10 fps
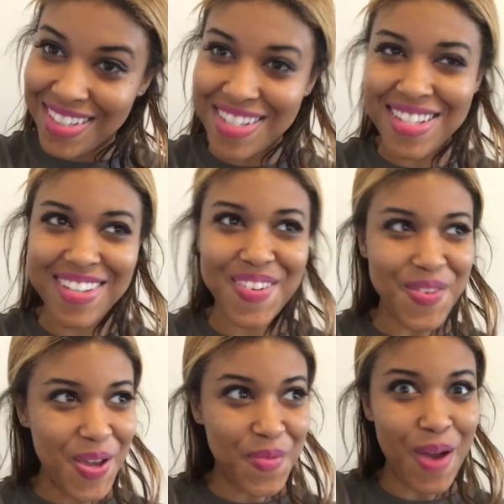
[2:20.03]
So I was like,
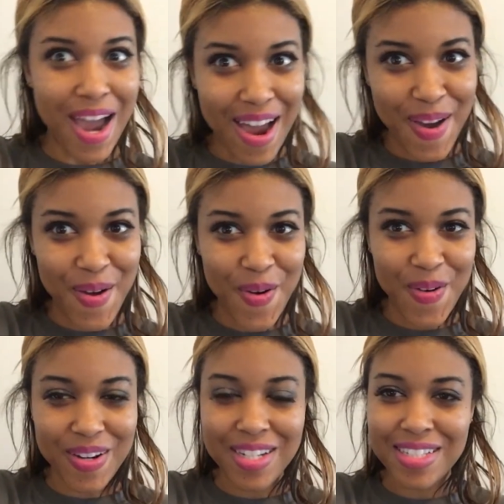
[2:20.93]
okay,
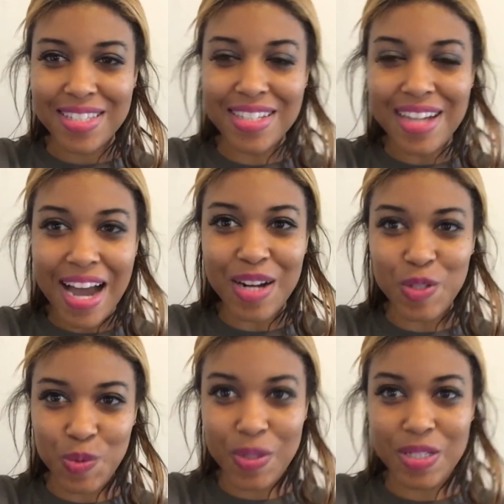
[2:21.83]
wow. See, God
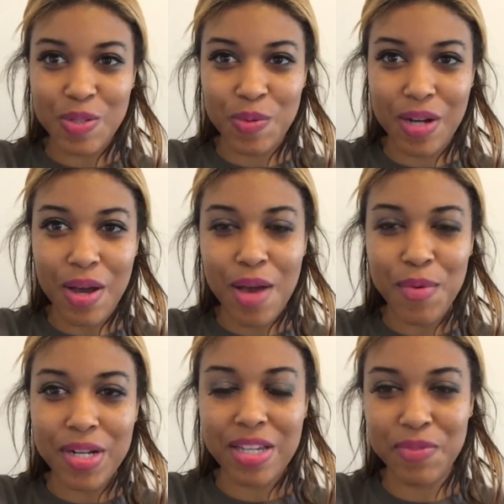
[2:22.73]
knows what he's doing. I, I
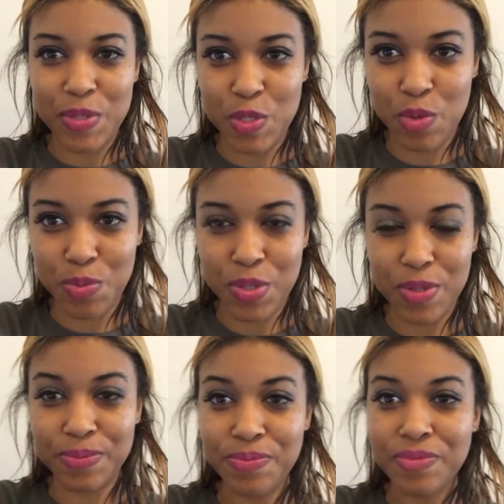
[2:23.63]
want to give you a scripture.